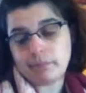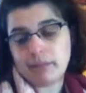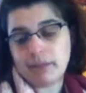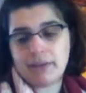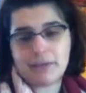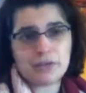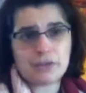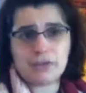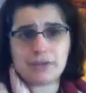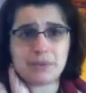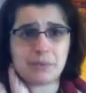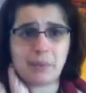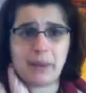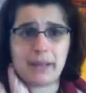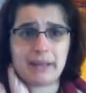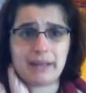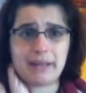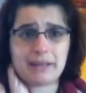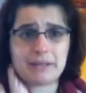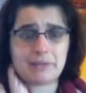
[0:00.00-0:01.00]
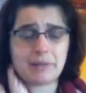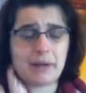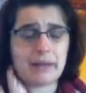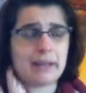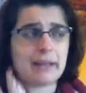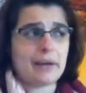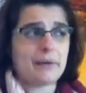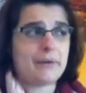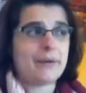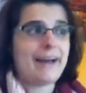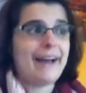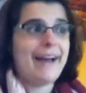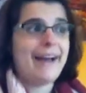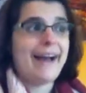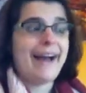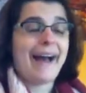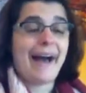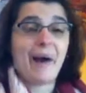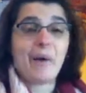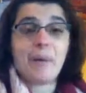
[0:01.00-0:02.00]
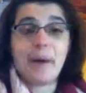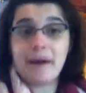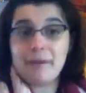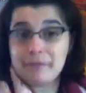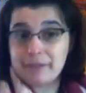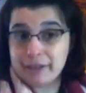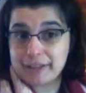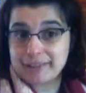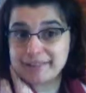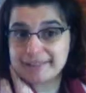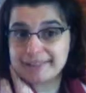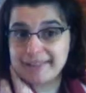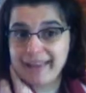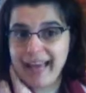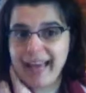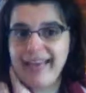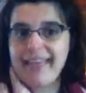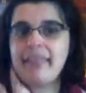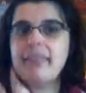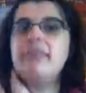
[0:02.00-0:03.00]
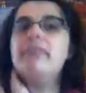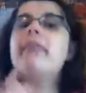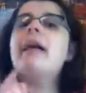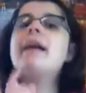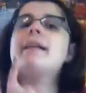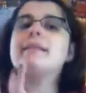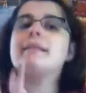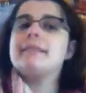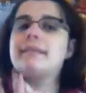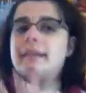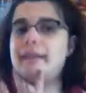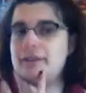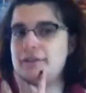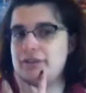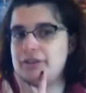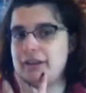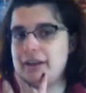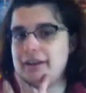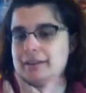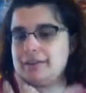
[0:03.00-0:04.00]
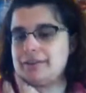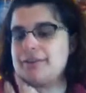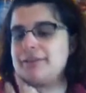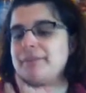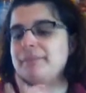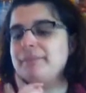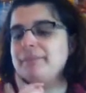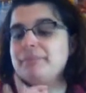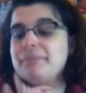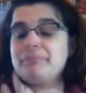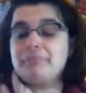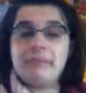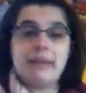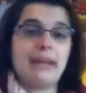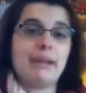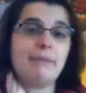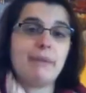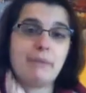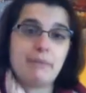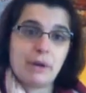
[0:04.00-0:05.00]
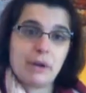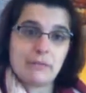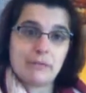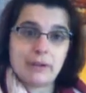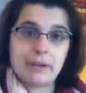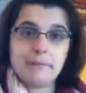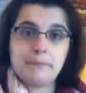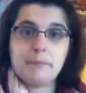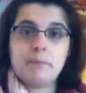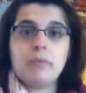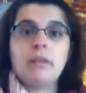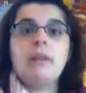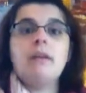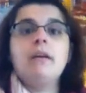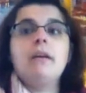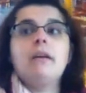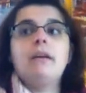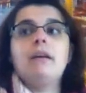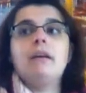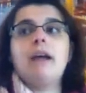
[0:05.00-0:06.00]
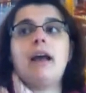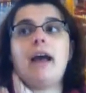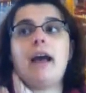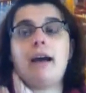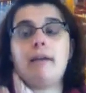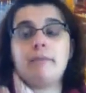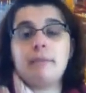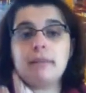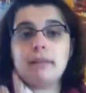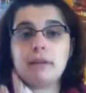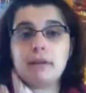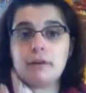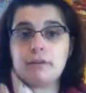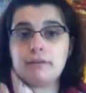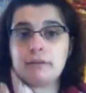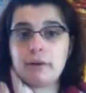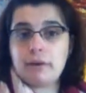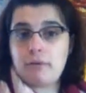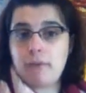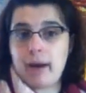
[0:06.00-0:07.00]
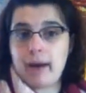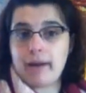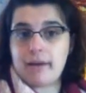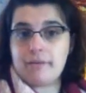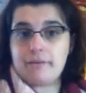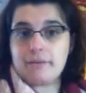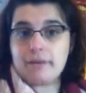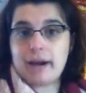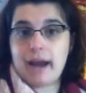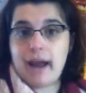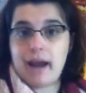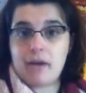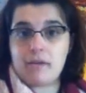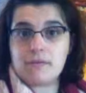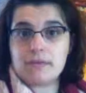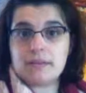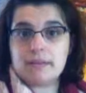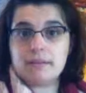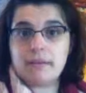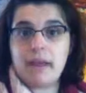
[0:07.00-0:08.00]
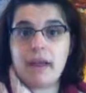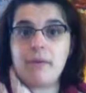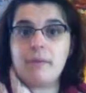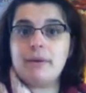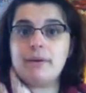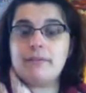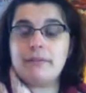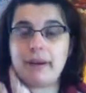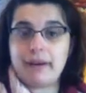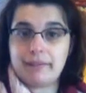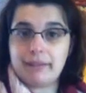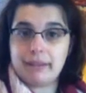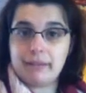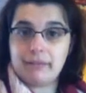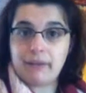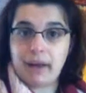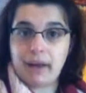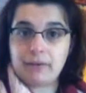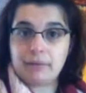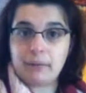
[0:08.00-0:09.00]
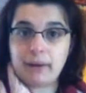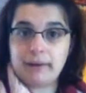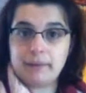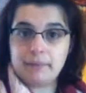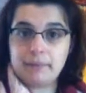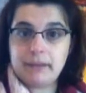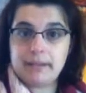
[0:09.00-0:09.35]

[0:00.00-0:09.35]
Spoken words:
It's just the way it is right now. However, that's going to change. Me and my boyfriend have been looking for a while for a house, and we finally found one.